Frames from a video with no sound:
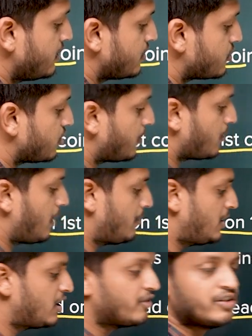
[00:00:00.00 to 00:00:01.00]
So the
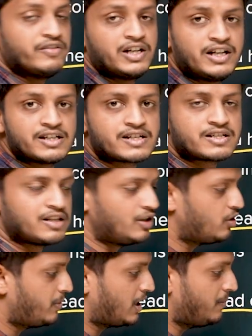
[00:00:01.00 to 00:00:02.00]
probability of E1 intersection
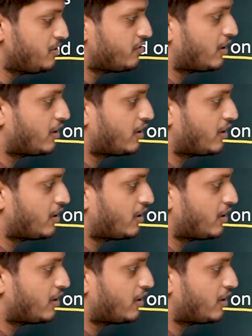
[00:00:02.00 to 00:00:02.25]
E2 becomes